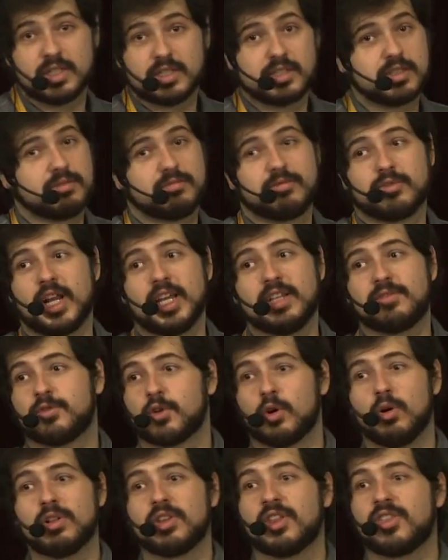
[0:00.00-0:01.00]
is great
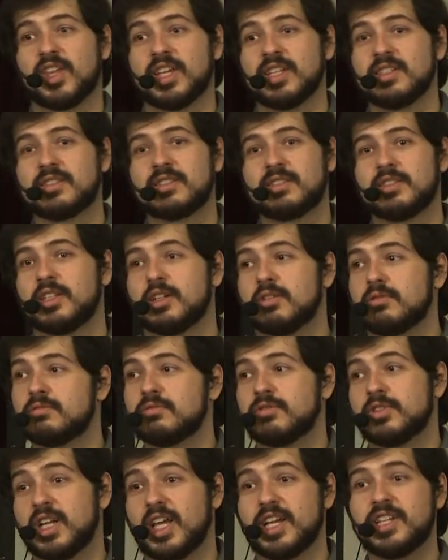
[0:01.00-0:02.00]
for all the things,
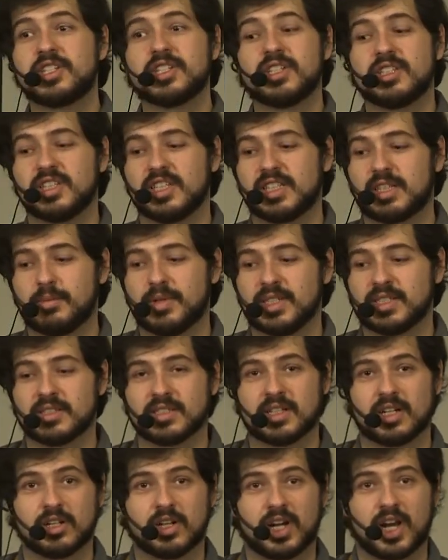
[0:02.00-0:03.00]
relational databases
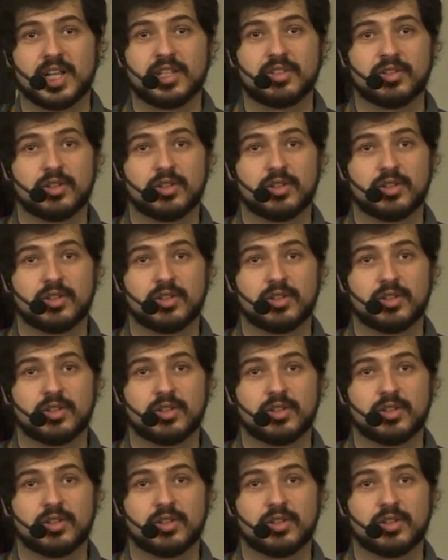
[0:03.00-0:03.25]
are great